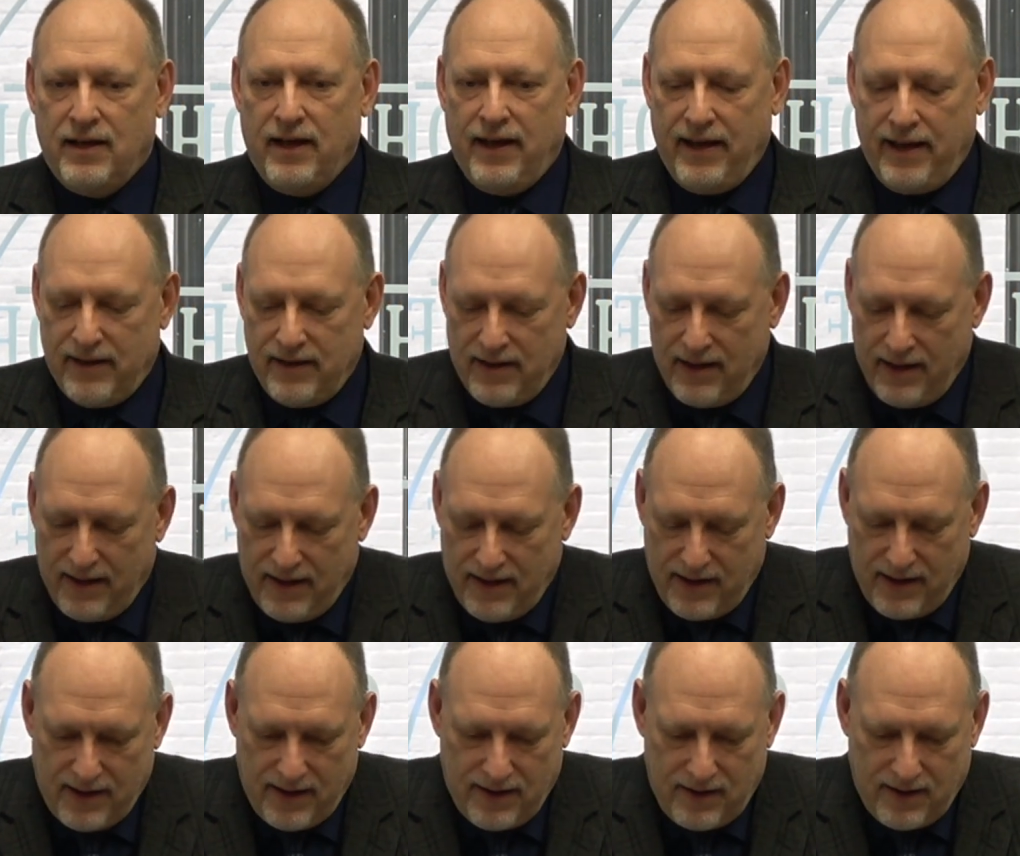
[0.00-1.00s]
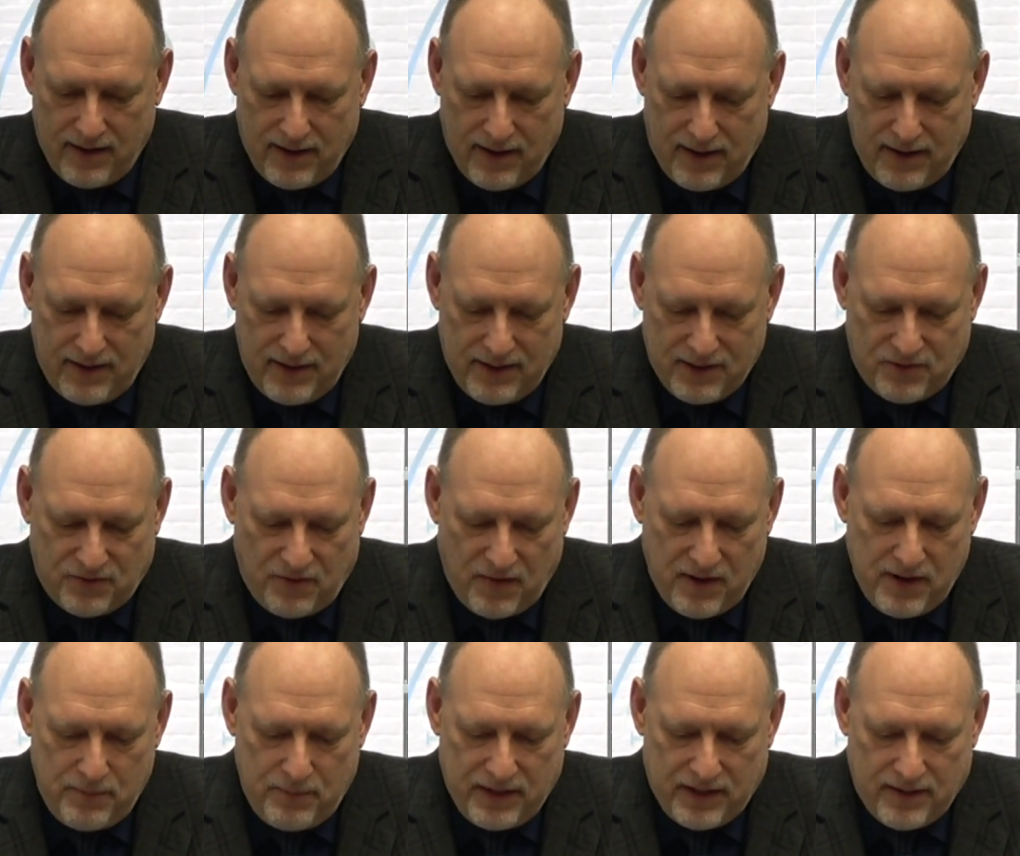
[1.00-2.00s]
And it's
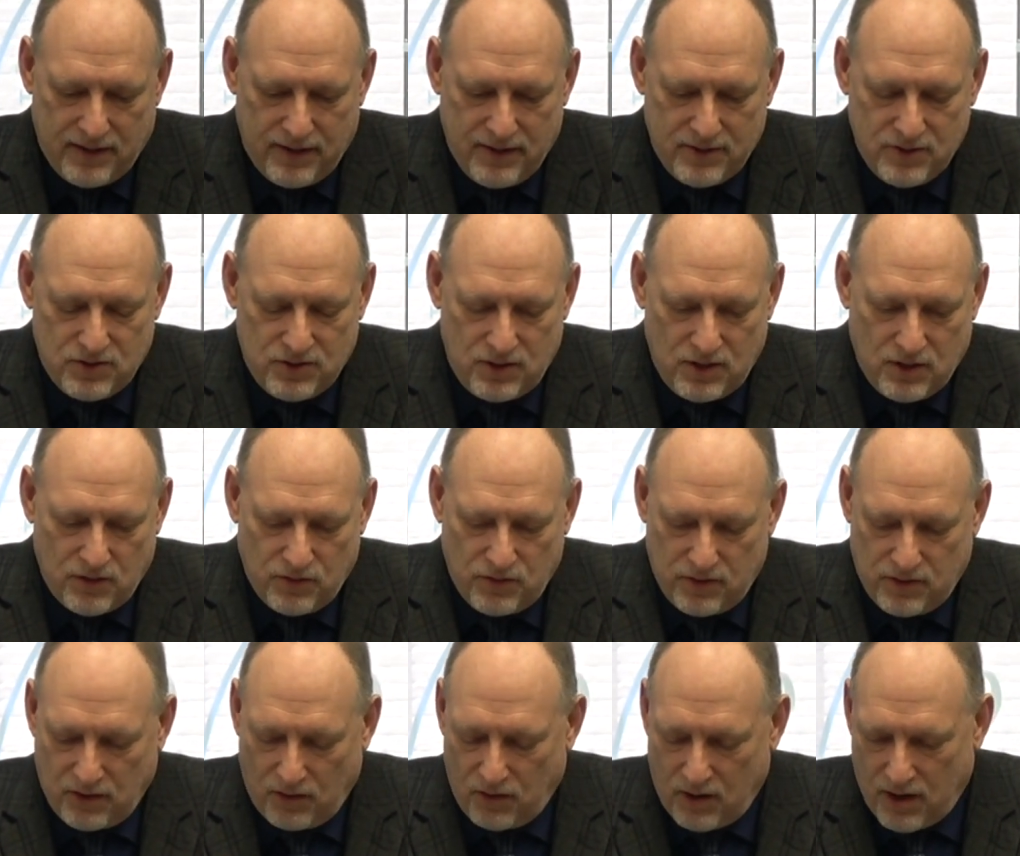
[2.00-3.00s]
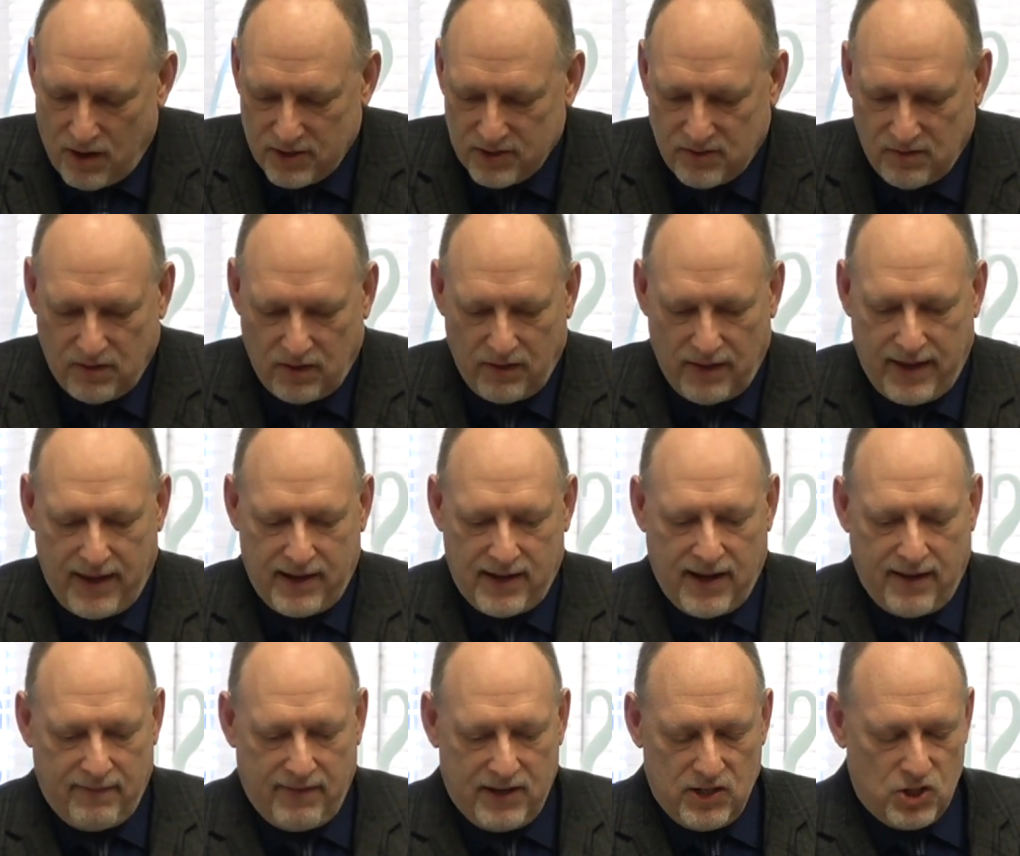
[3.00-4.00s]
funny because, you know, the laws of the land,
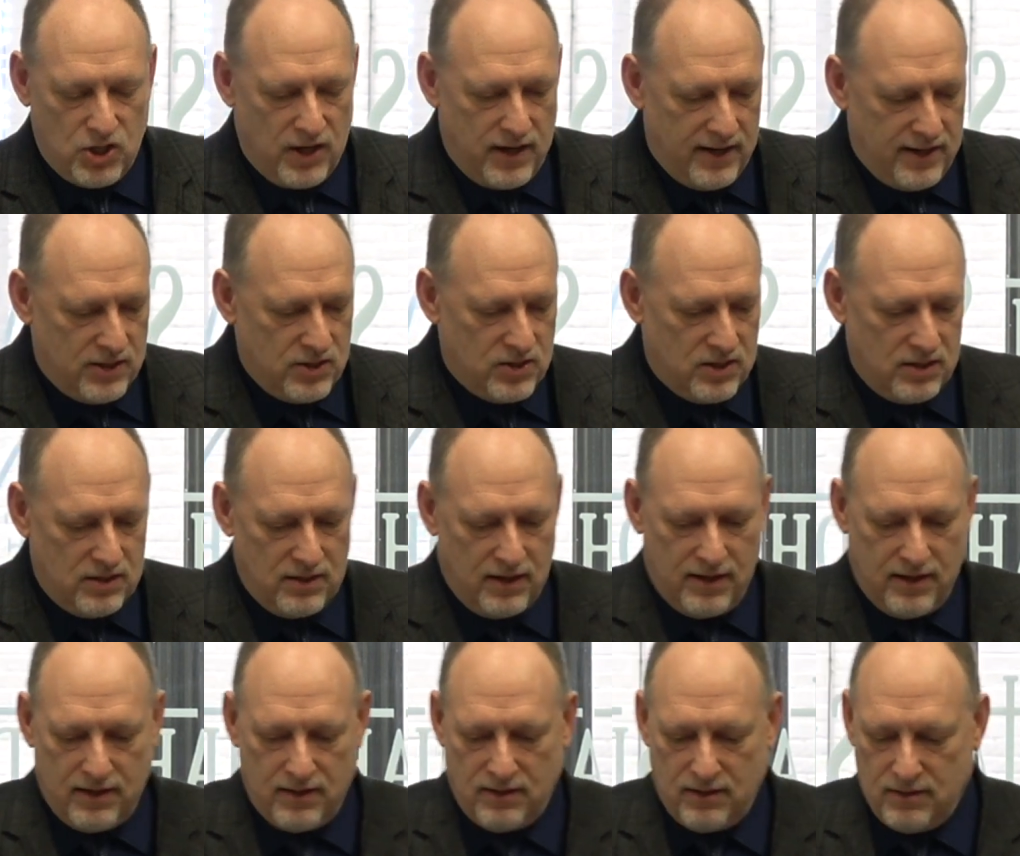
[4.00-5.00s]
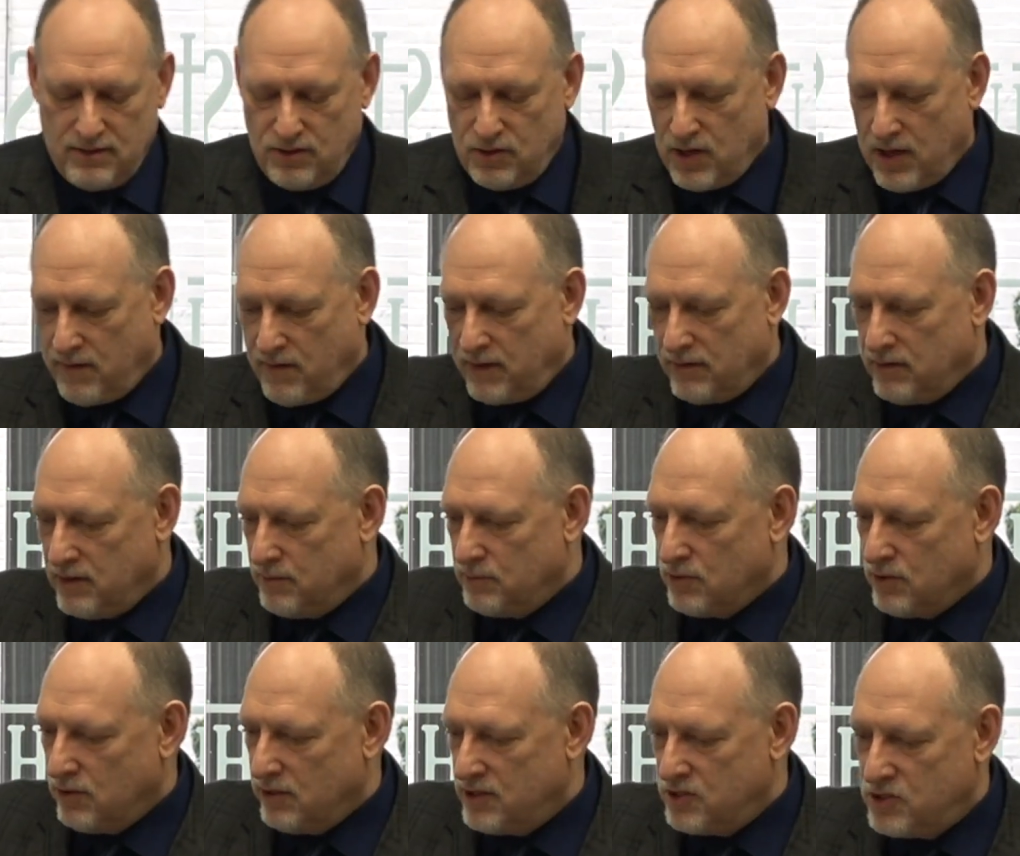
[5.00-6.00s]
how they change, and, and you have a
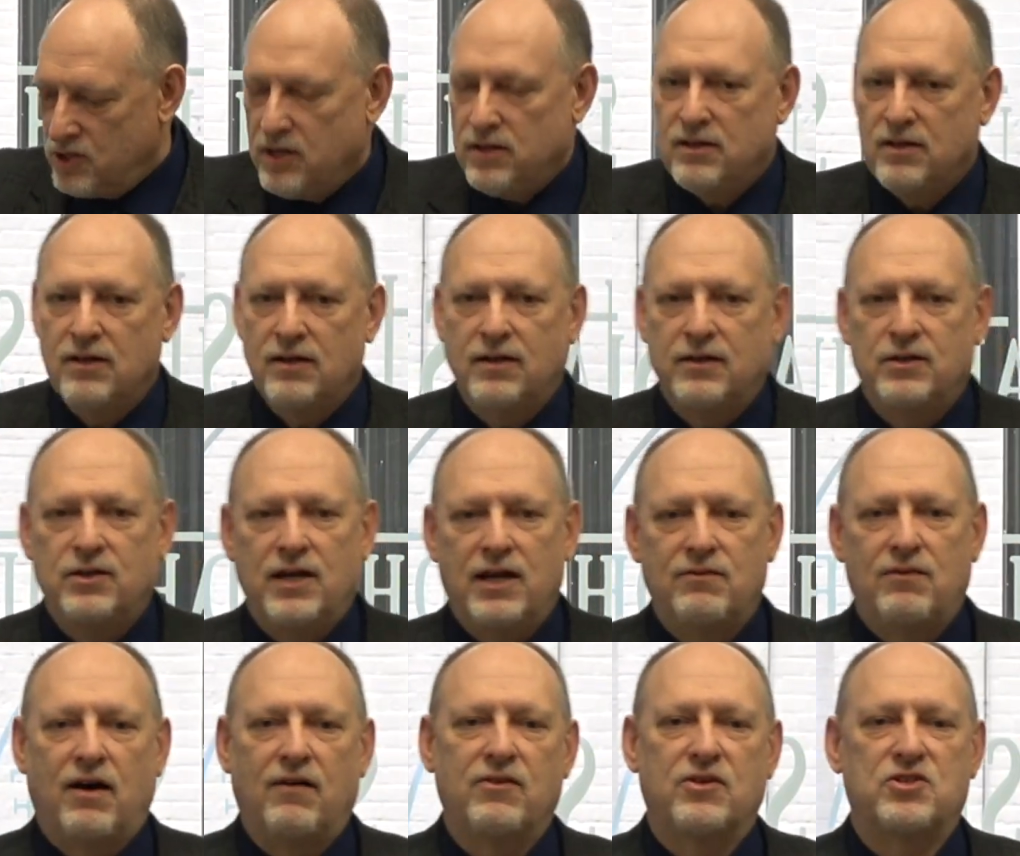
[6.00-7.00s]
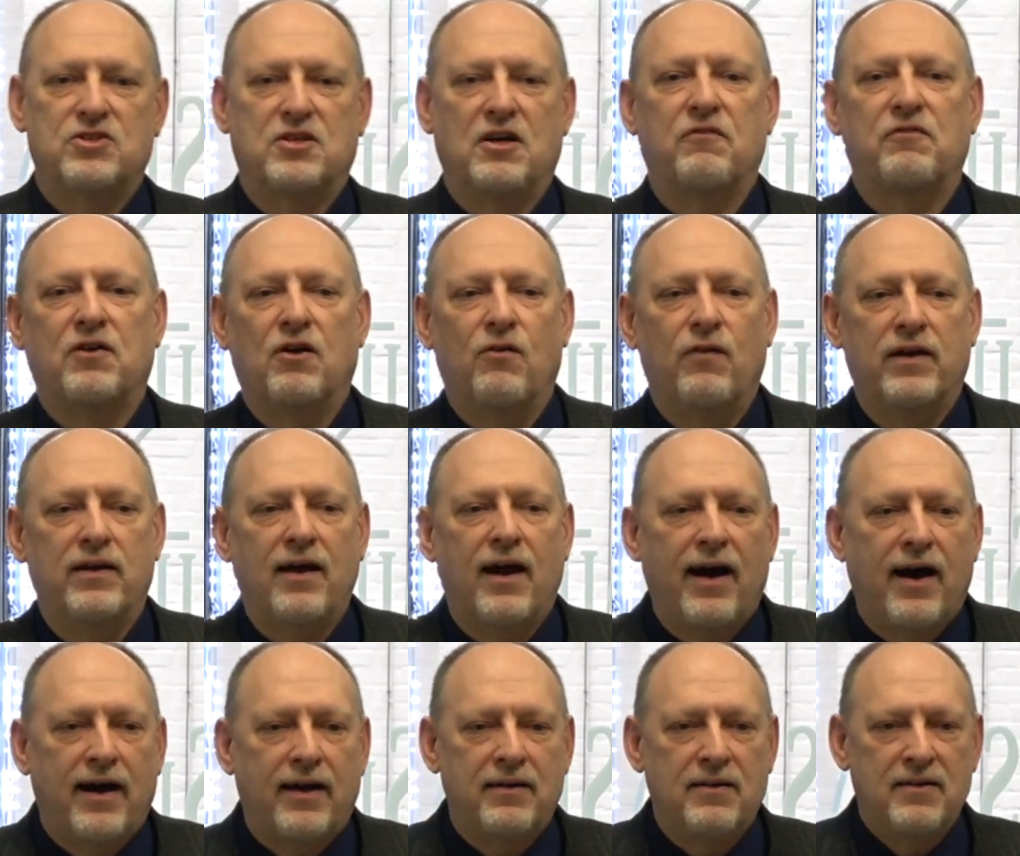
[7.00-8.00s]
liberal agenda and you have all this stuff going
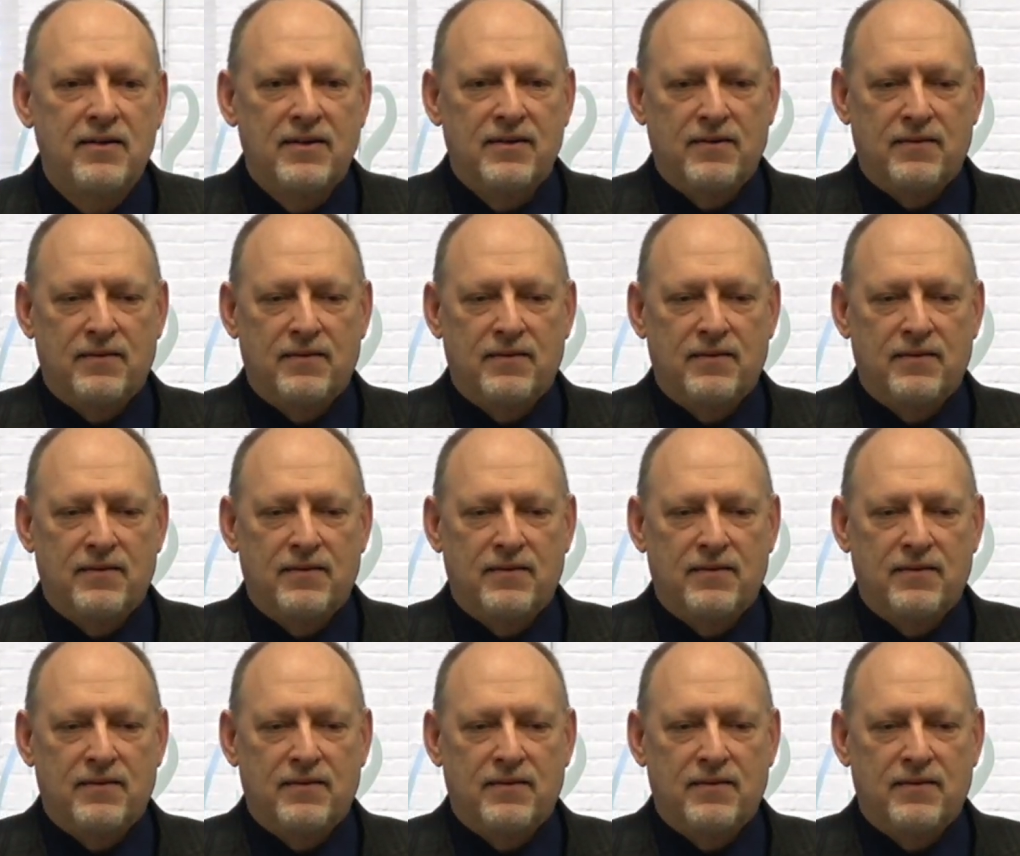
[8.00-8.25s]
on